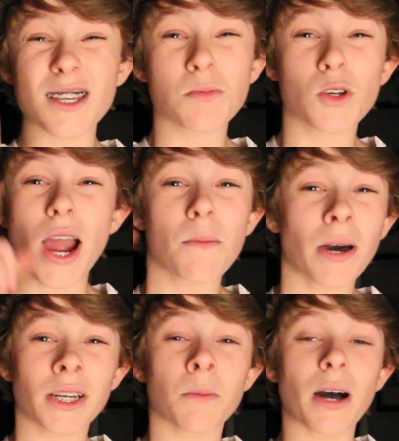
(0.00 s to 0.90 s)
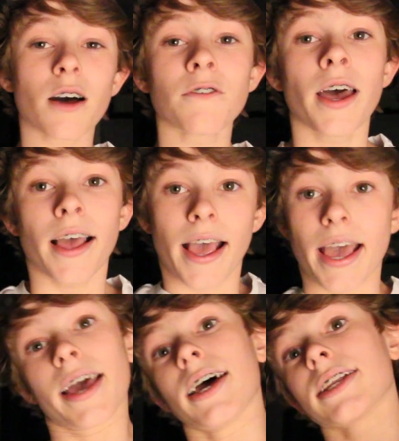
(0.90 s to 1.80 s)
the subscribe button above
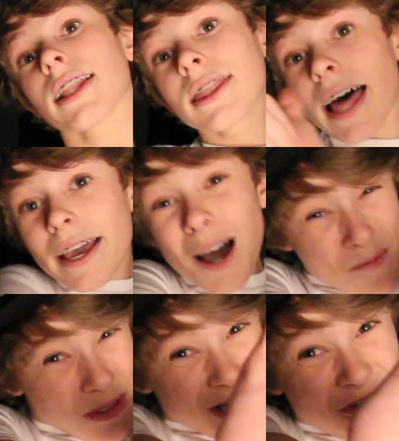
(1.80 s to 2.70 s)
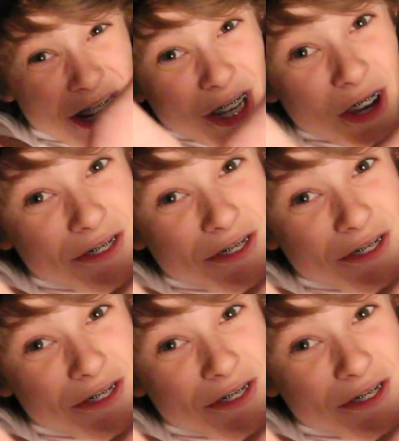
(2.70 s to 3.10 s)
and like up this video